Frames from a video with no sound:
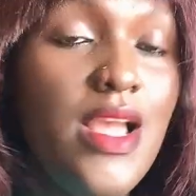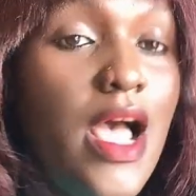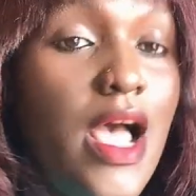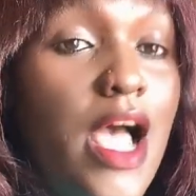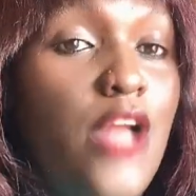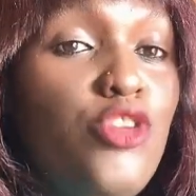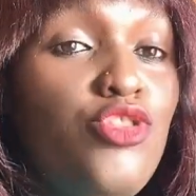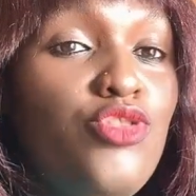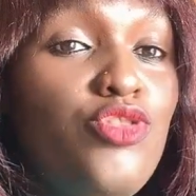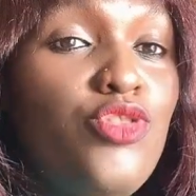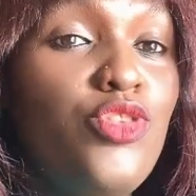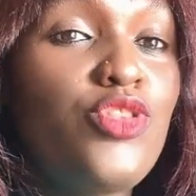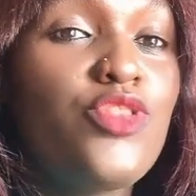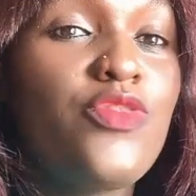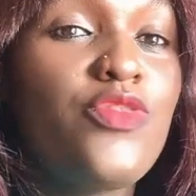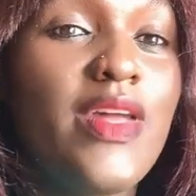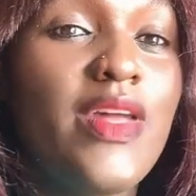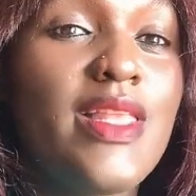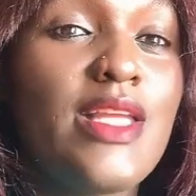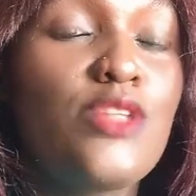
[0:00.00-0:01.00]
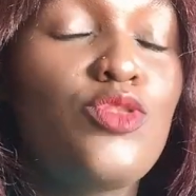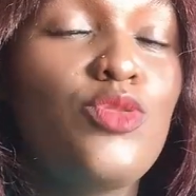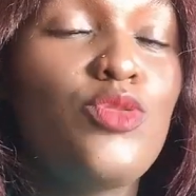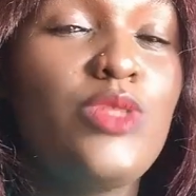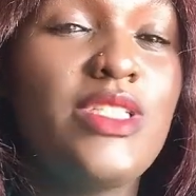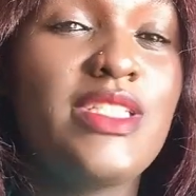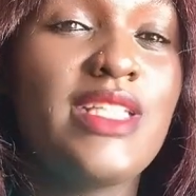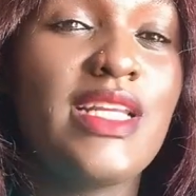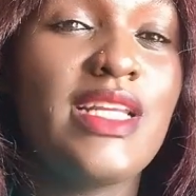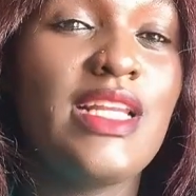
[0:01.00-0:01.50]
And to those fathers who
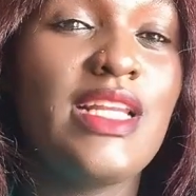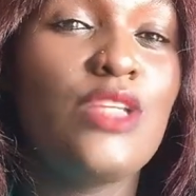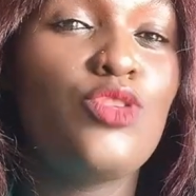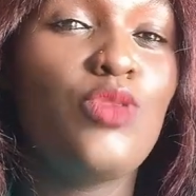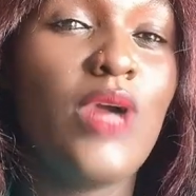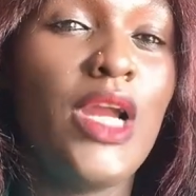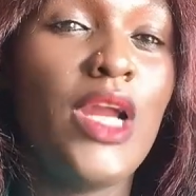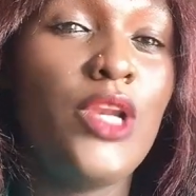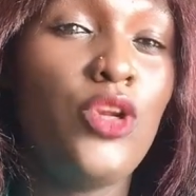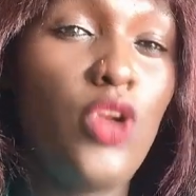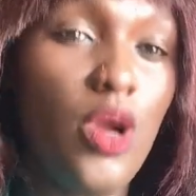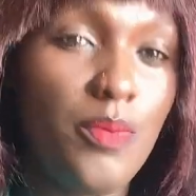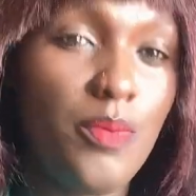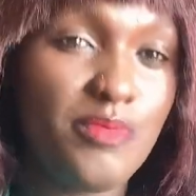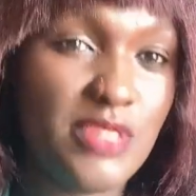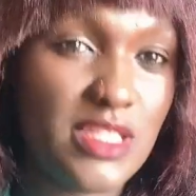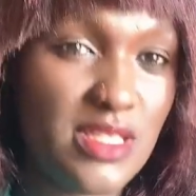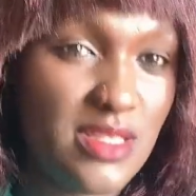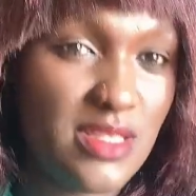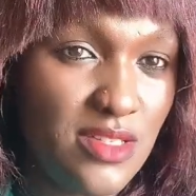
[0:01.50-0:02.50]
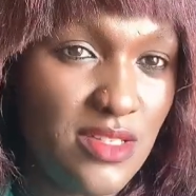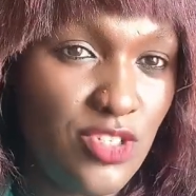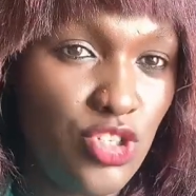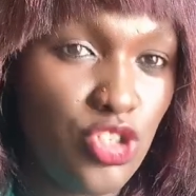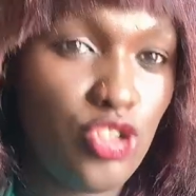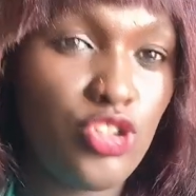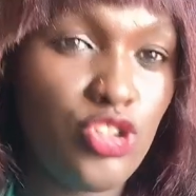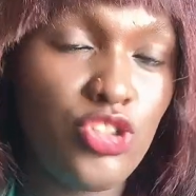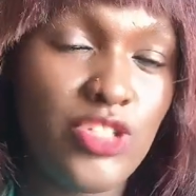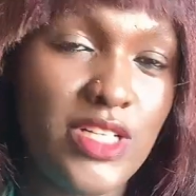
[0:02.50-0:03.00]
decided to adopt
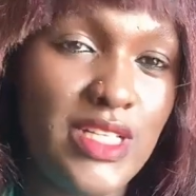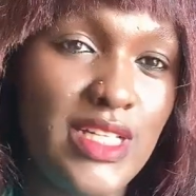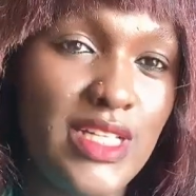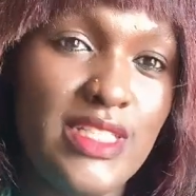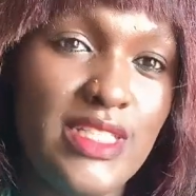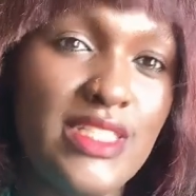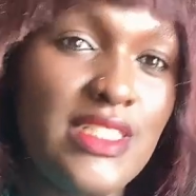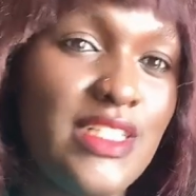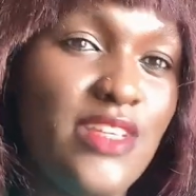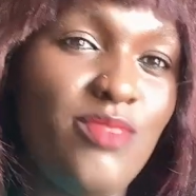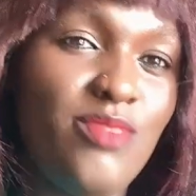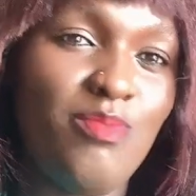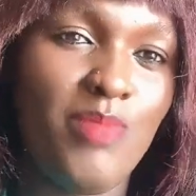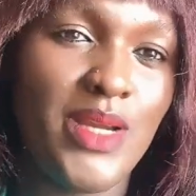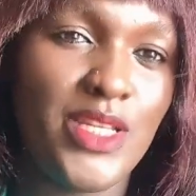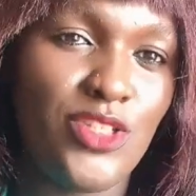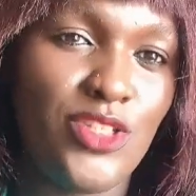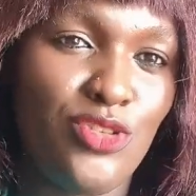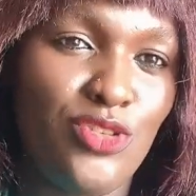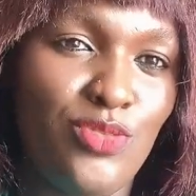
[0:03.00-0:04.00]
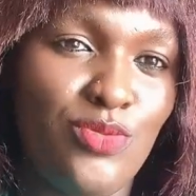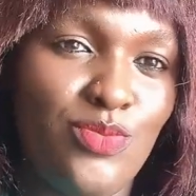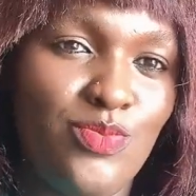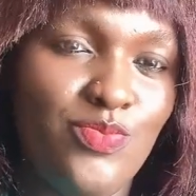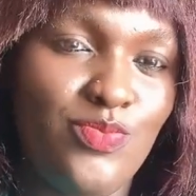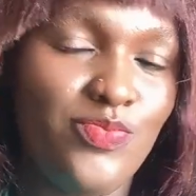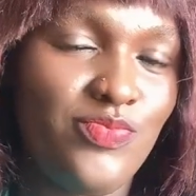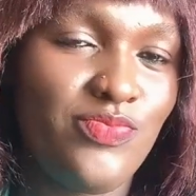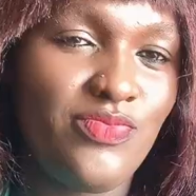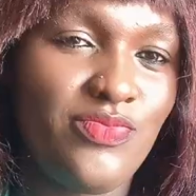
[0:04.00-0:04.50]
children they didn't give birth to,
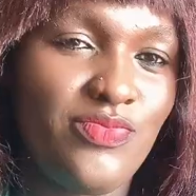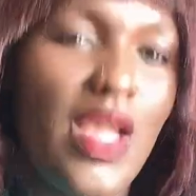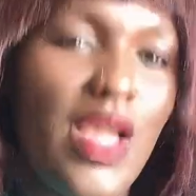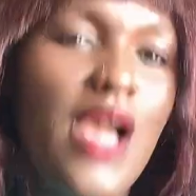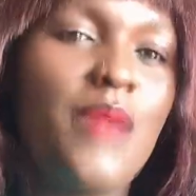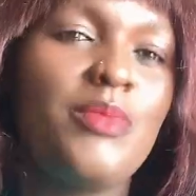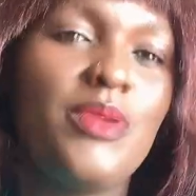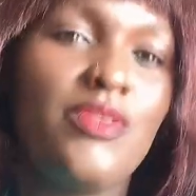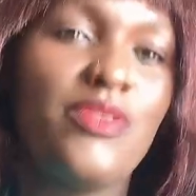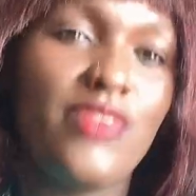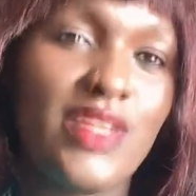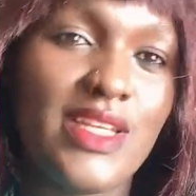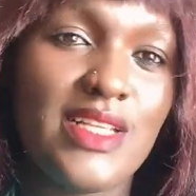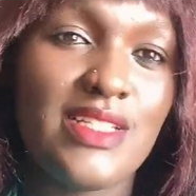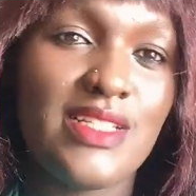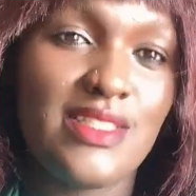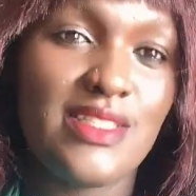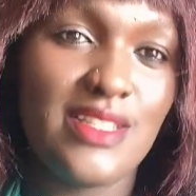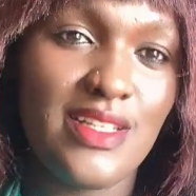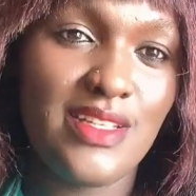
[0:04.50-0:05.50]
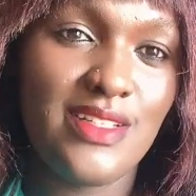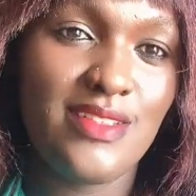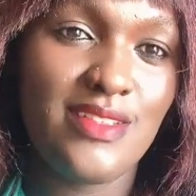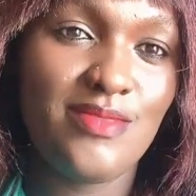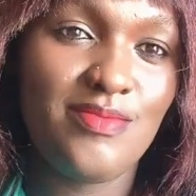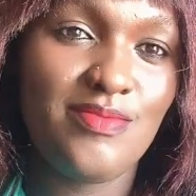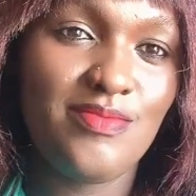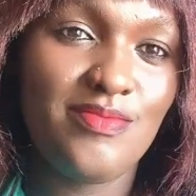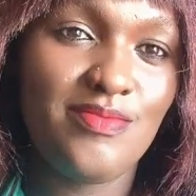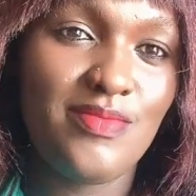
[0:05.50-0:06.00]
happy Father's Day.
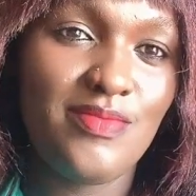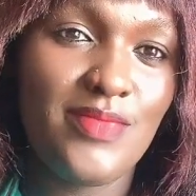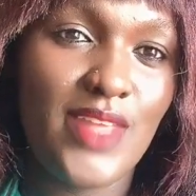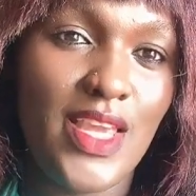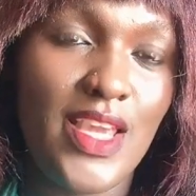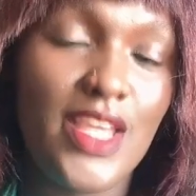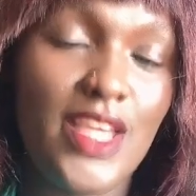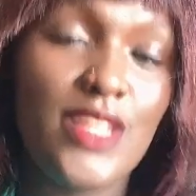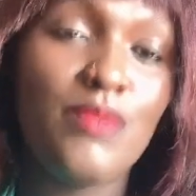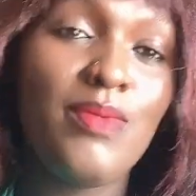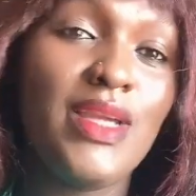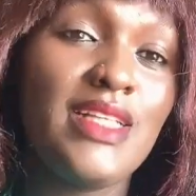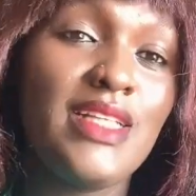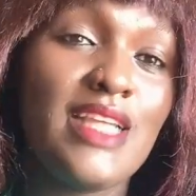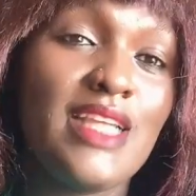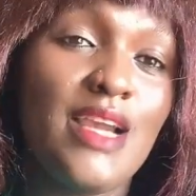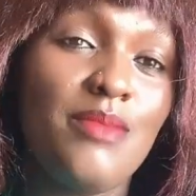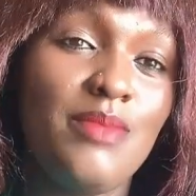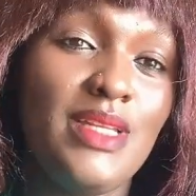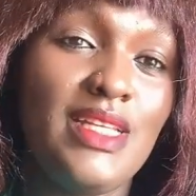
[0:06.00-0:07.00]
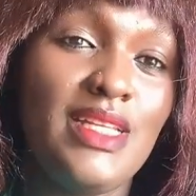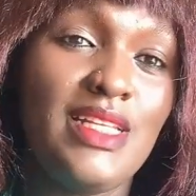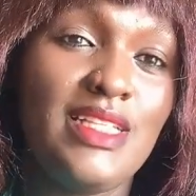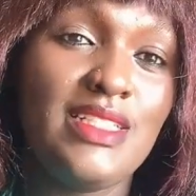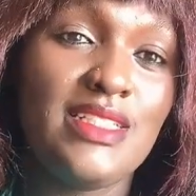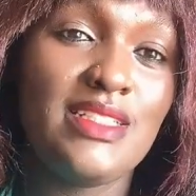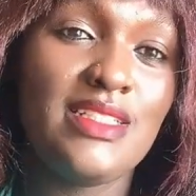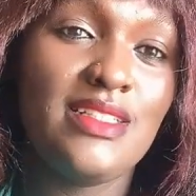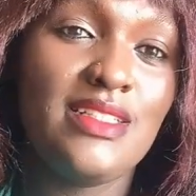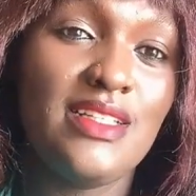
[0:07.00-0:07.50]
It might come in
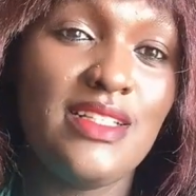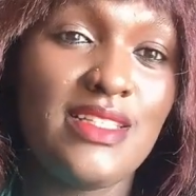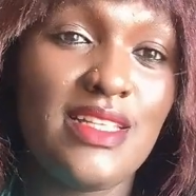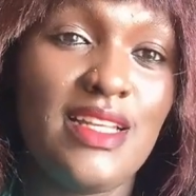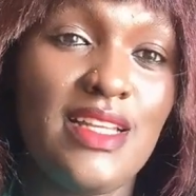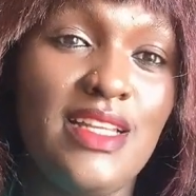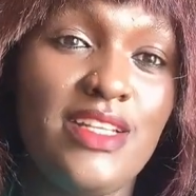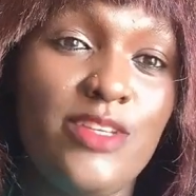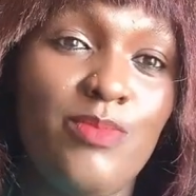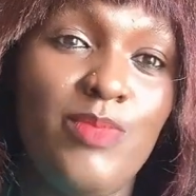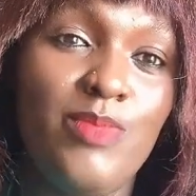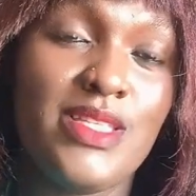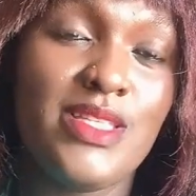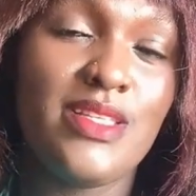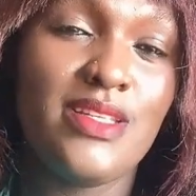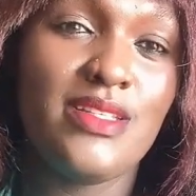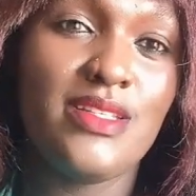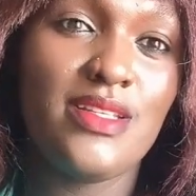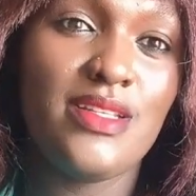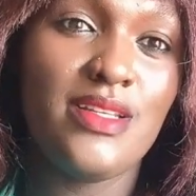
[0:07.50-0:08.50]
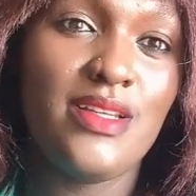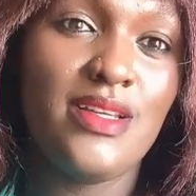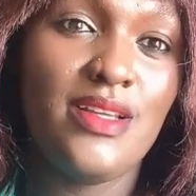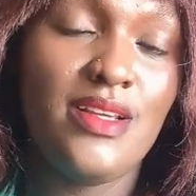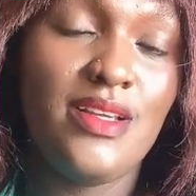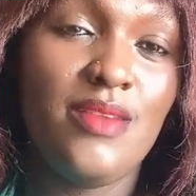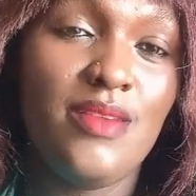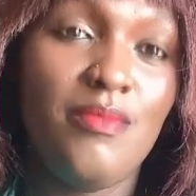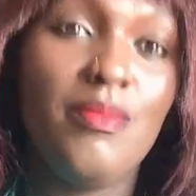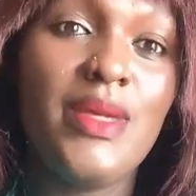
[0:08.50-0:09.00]
late, it's a late message,
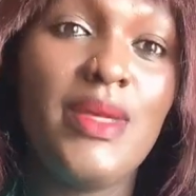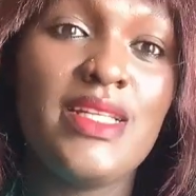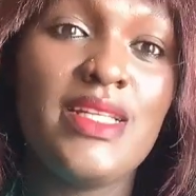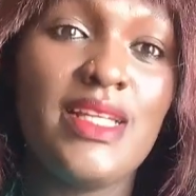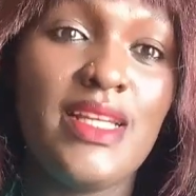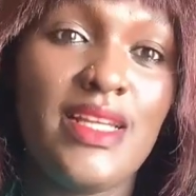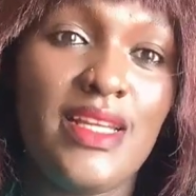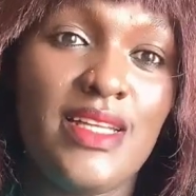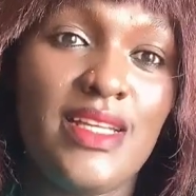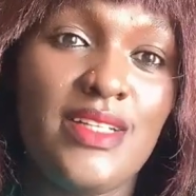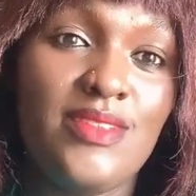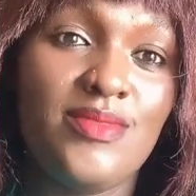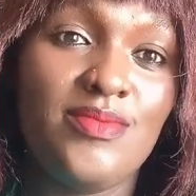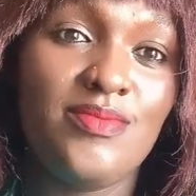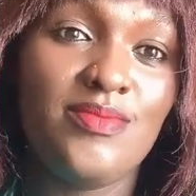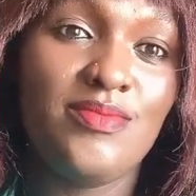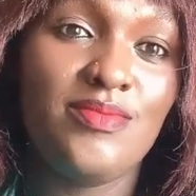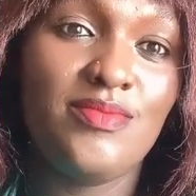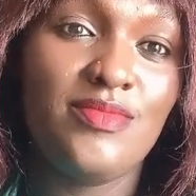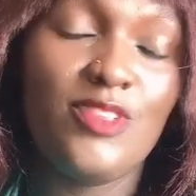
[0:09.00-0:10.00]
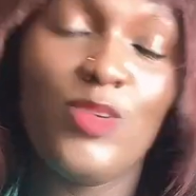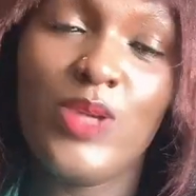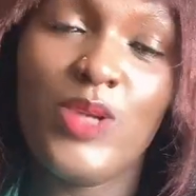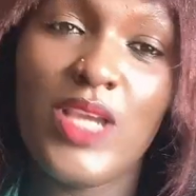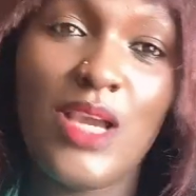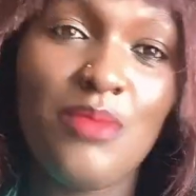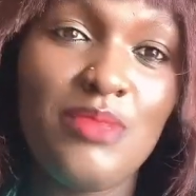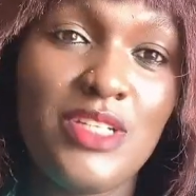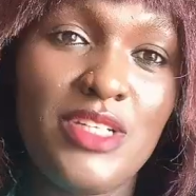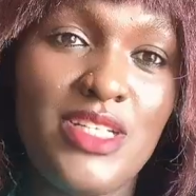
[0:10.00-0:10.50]
but hey, we
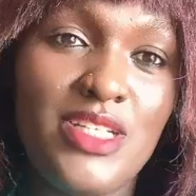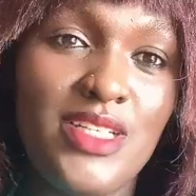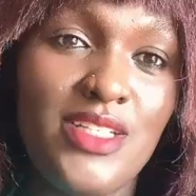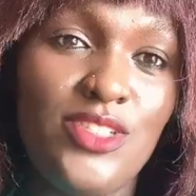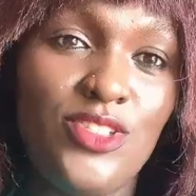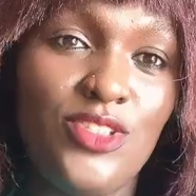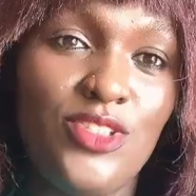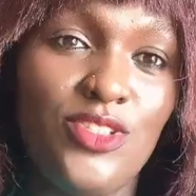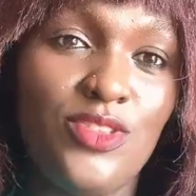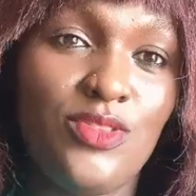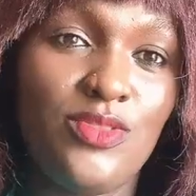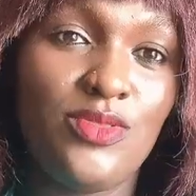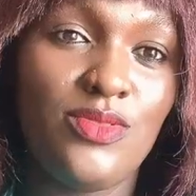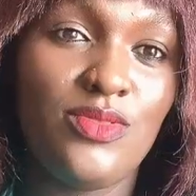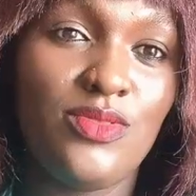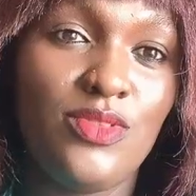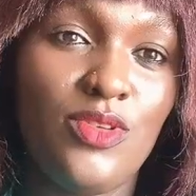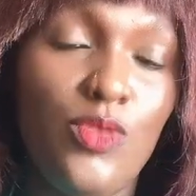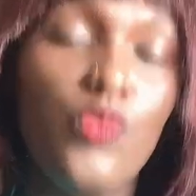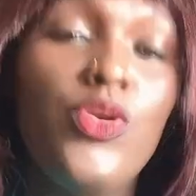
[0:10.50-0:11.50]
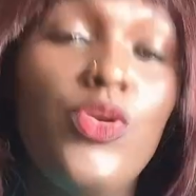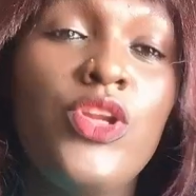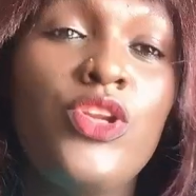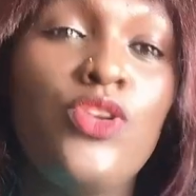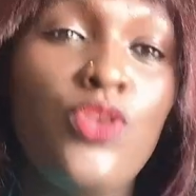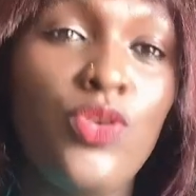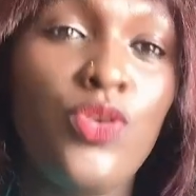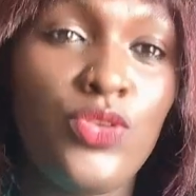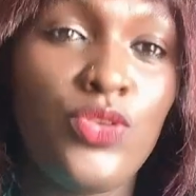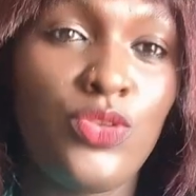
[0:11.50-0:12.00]
appreciate you. We
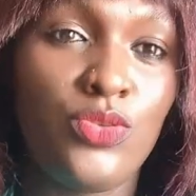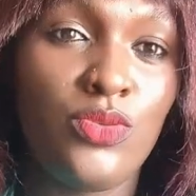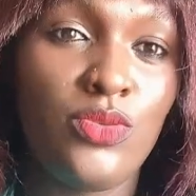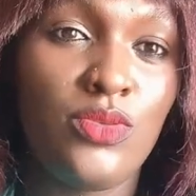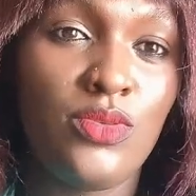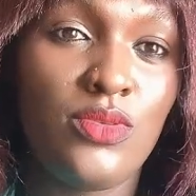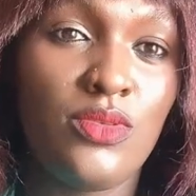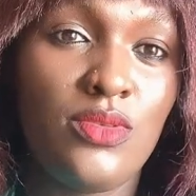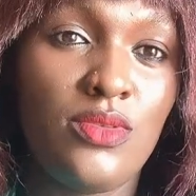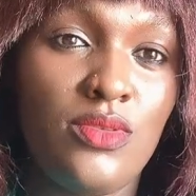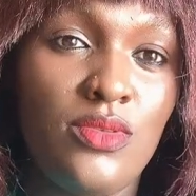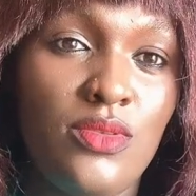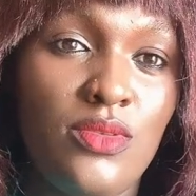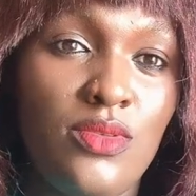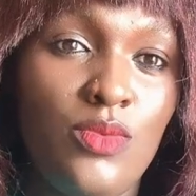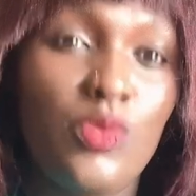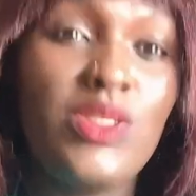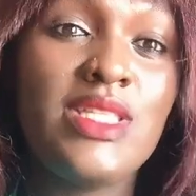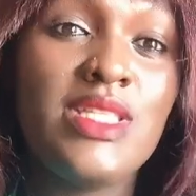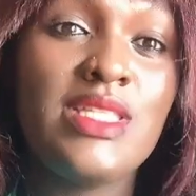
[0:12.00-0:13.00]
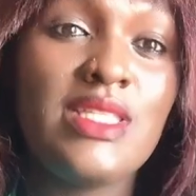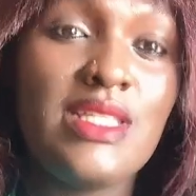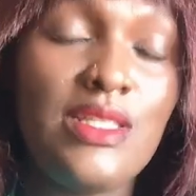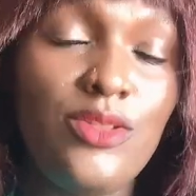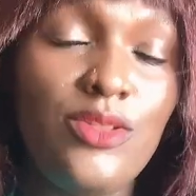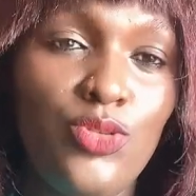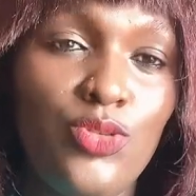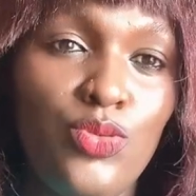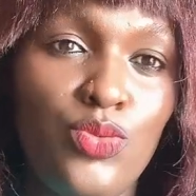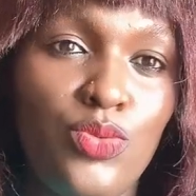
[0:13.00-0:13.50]
know you. We see
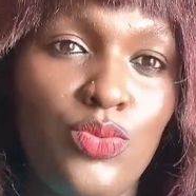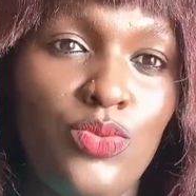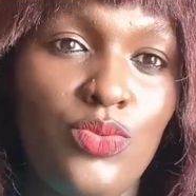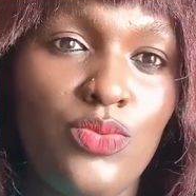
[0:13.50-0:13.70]
you.